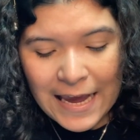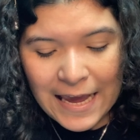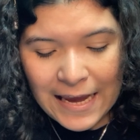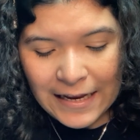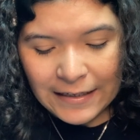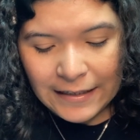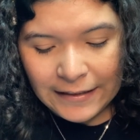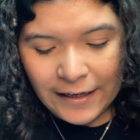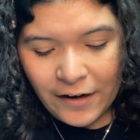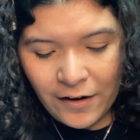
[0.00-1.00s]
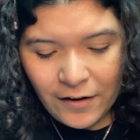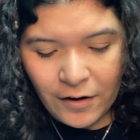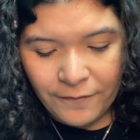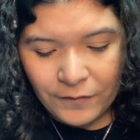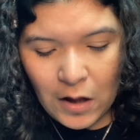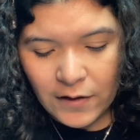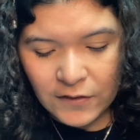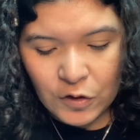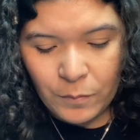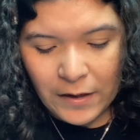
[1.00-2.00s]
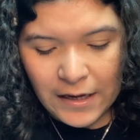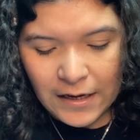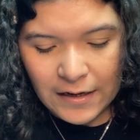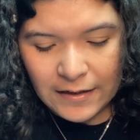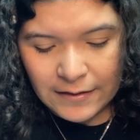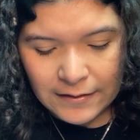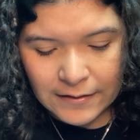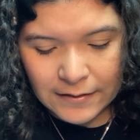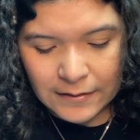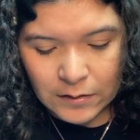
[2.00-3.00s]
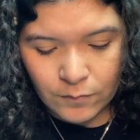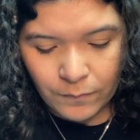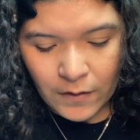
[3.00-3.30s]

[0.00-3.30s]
And Claire, her floss tube is